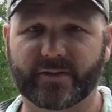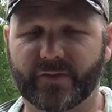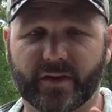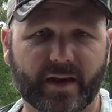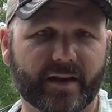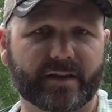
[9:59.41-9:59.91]
If
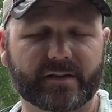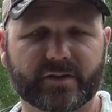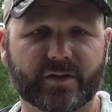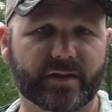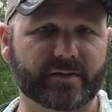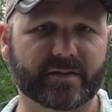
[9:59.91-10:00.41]
you got any
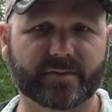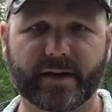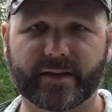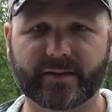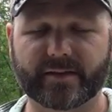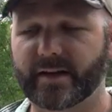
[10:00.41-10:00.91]
suggestions
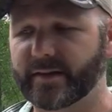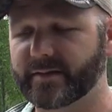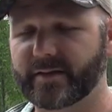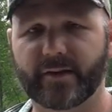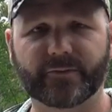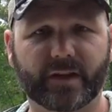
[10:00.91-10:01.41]
about this kind of
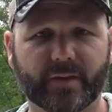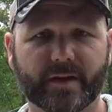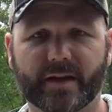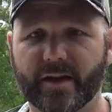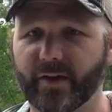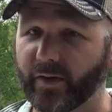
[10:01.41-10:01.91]
stuff, let me
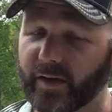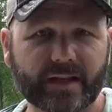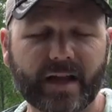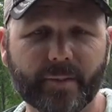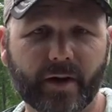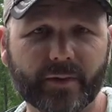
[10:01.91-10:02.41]
know.
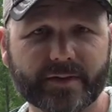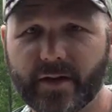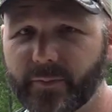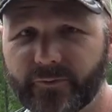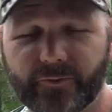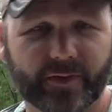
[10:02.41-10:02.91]
I'm always
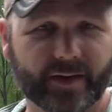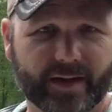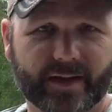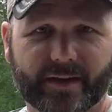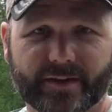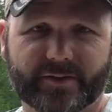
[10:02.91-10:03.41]
open for any kind of